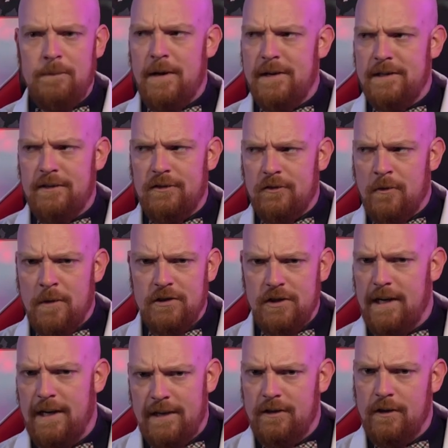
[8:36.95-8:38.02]
it makes it so
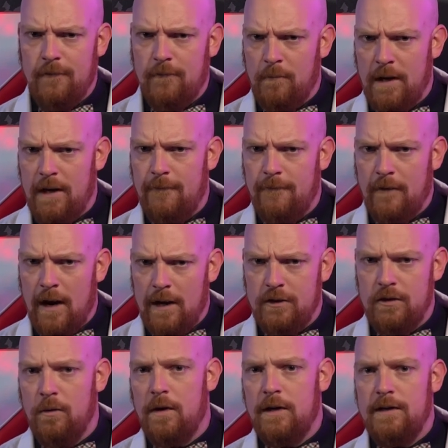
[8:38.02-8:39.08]
much easier for me to
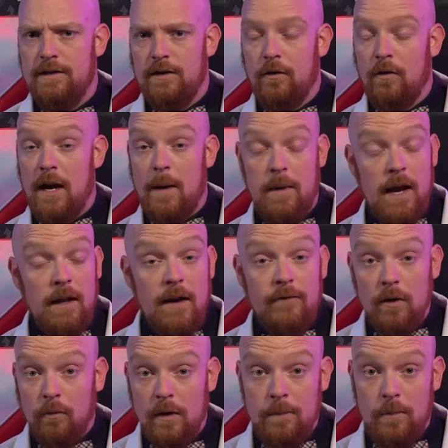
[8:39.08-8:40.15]
find you on Instagram, and I
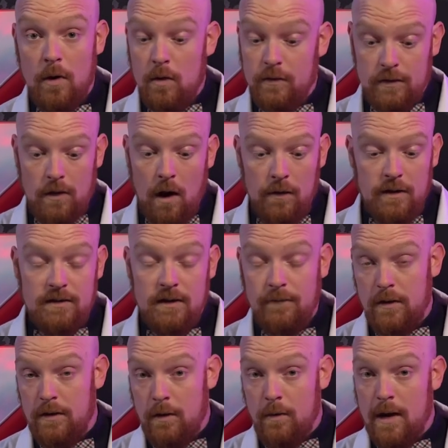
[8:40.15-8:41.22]
love to repost all the
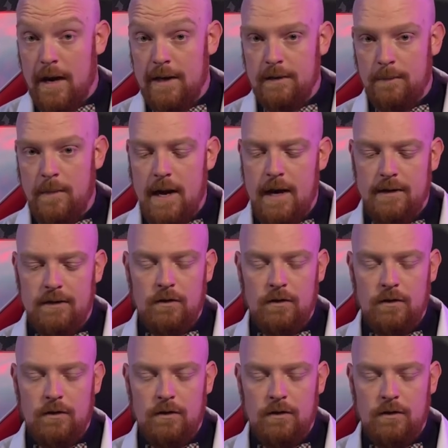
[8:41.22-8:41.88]
stuff that you guys make.